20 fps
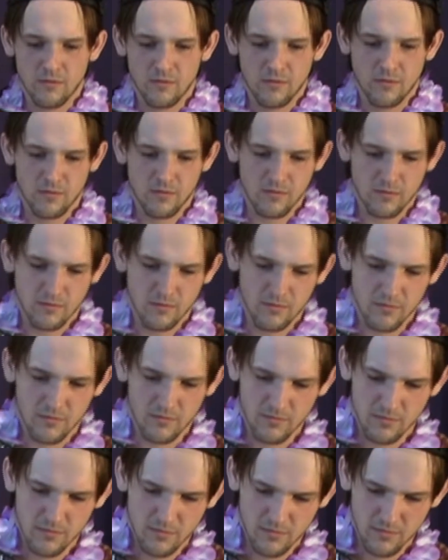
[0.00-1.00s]

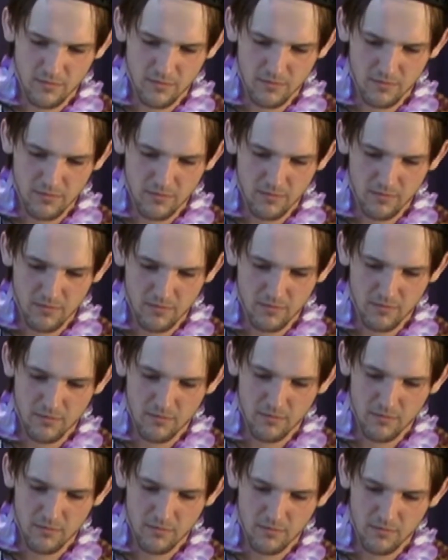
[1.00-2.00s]

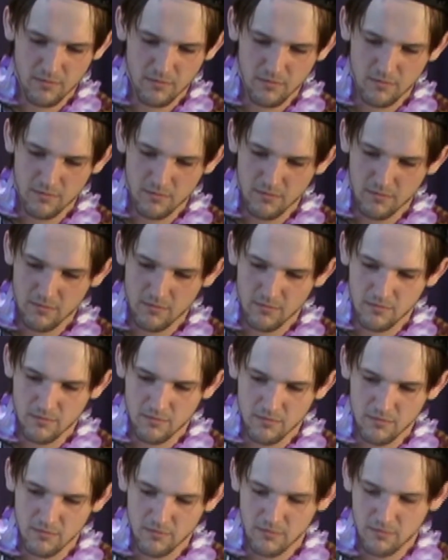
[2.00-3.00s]

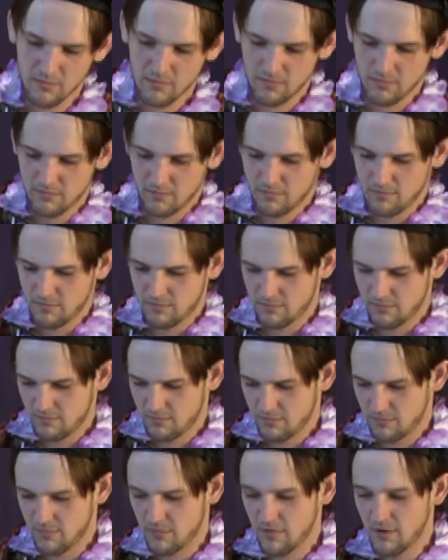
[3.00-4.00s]

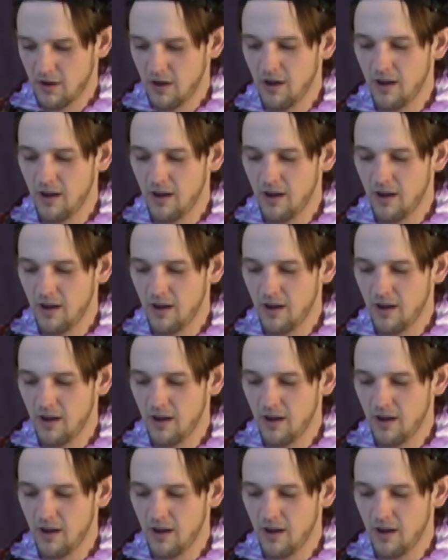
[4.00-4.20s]
Nothing is said.